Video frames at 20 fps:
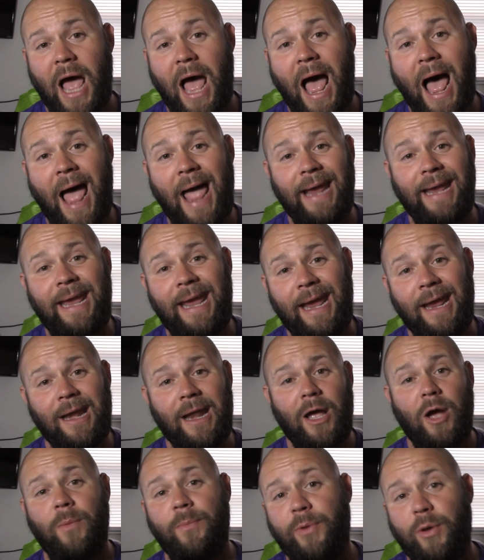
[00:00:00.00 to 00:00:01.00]
I can't
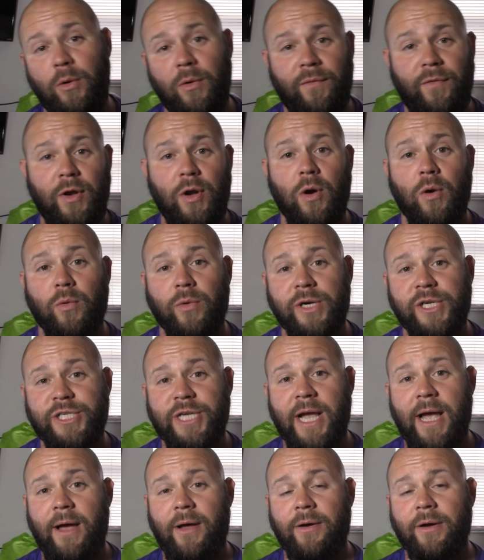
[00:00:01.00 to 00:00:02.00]
help you if you don't reach
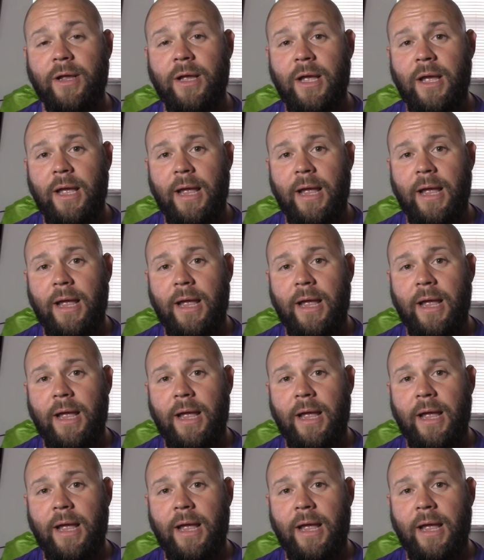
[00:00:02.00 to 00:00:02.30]
out.